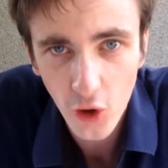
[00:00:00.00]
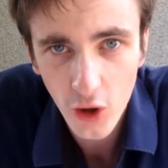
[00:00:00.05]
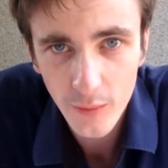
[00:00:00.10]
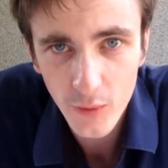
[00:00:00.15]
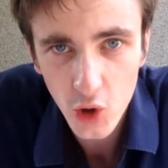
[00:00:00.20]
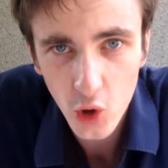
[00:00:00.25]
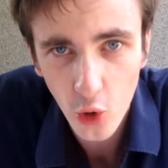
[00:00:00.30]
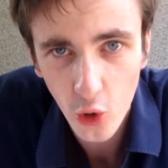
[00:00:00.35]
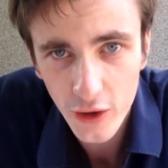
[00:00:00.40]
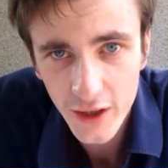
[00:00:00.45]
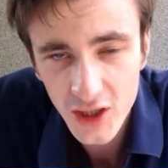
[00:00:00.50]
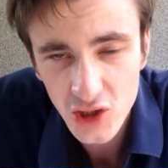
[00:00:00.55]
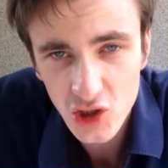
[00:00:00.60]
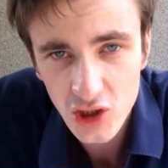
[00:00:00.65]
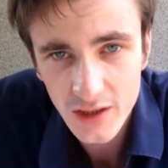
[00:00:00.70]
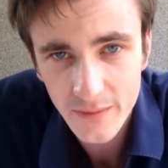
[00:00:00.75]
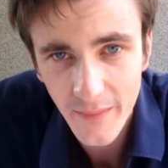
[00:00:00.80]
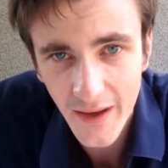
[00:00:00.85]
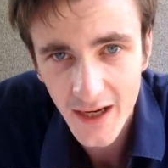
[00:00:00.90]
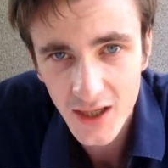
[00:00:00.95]
former
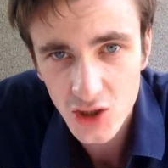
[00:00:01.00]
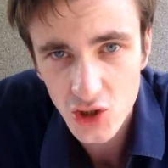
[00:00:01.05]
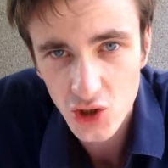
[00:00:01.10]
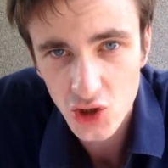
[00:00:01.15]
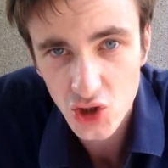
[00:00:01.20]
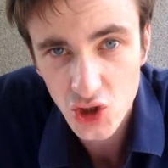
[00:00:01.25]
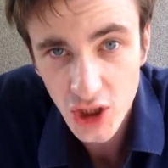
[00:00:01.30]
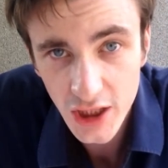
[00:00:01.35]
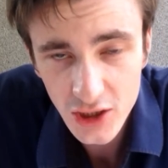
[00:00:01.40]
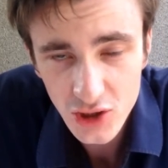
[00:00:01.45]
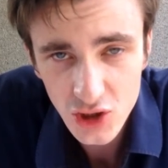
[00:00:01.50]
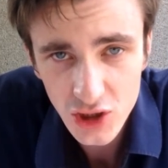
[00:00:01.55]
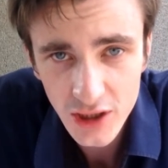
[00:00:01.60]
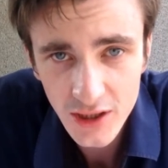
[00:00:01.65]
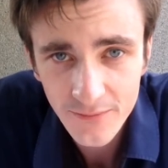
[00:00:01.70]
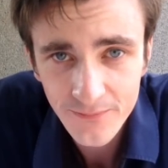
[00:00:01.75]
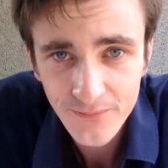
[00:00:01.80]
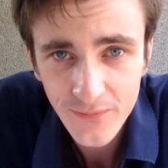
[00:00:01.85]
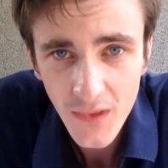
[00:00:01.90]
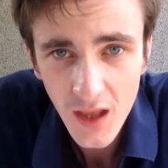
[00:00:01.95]
Corinthians manager
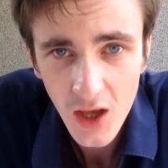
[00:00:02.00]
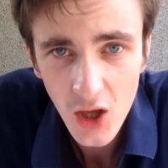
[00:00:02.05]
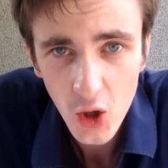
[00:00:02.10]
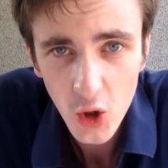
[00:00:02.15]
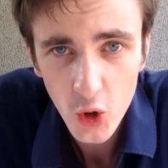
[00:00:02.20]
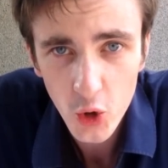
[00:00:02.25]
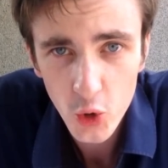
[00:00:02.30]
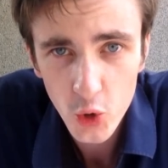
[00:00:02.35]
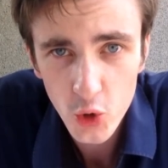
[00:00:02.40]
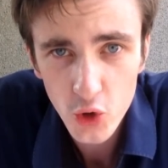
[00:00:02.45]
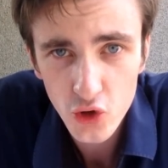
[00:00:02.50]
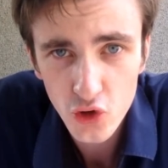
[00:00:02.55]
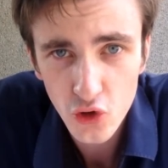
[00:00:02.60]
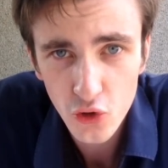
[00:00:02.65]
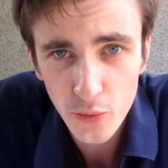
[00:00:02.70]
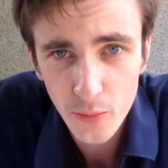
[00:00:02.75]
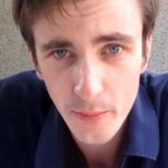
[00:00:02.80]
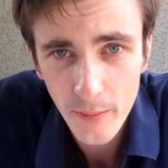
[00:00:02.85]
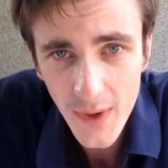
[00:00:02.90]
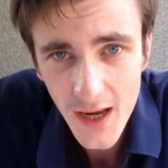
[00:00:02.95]
Tite, who
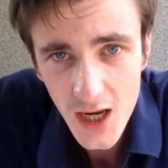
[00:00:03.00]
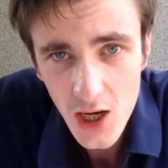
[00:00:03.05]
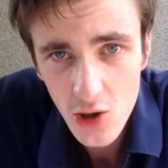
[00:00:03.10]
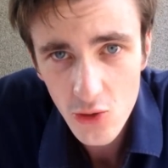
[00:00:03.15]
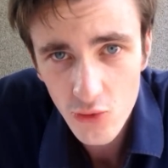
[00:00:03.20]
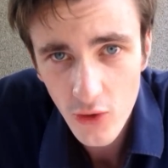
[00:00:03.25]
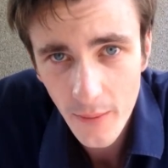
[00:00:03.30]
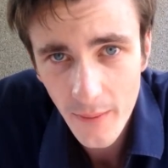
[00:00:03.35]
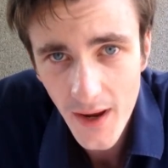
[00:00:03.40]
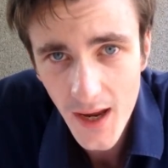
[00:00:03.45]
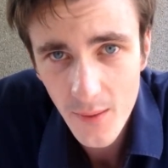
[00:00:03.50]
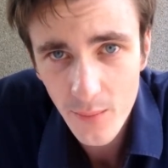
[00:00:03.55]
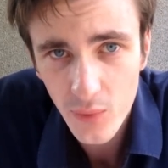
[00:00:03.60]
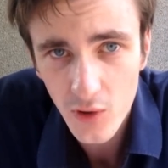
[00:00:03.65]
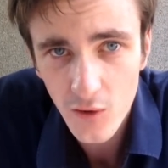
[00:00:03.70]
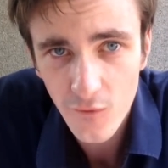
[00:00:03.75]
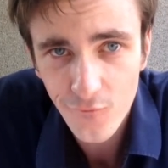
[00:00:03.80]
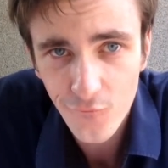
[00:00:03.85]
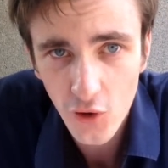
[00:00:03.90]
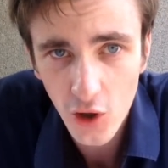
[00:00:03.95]
you may
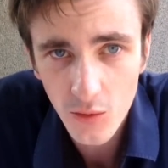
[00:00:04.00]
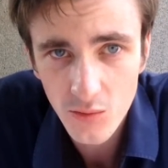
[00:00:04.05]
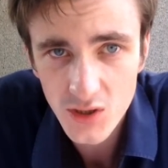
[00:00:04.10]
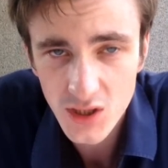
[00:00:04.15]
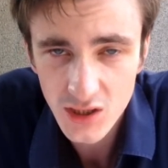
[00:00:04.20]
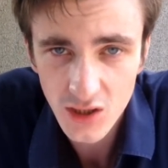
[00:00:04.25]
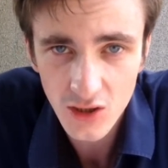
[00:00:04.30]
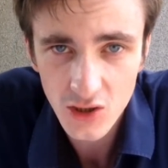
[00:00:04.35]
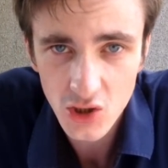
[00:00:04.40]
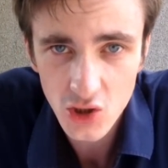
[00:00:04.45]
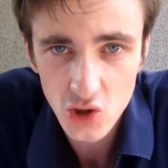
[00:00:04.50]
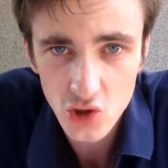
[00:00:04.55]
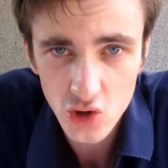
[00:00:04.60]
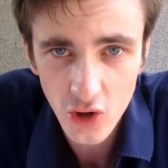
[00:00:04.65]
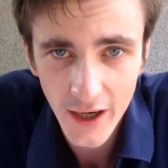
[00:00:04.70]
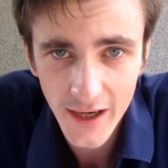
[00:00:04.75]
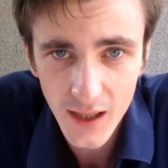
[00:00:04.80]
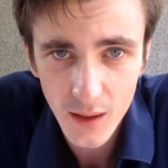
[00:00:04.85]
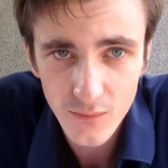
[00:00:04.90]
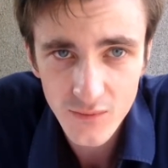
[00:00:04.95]
remember from such
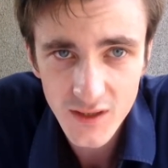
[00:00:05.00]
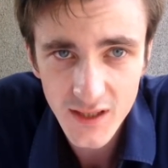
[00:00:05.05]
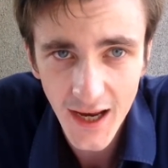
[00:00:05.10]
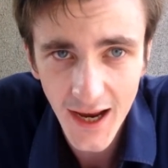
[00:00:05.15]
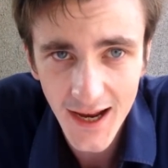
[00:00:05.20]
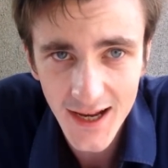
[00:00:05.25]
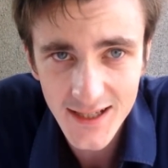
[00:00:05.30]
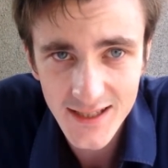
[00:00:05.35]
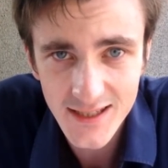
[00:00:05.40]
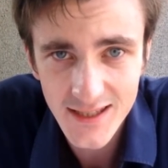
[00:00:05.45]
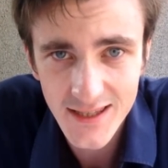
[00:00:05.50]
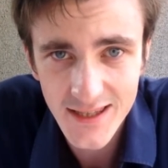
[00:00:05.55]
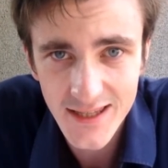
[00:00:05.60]
triumphs as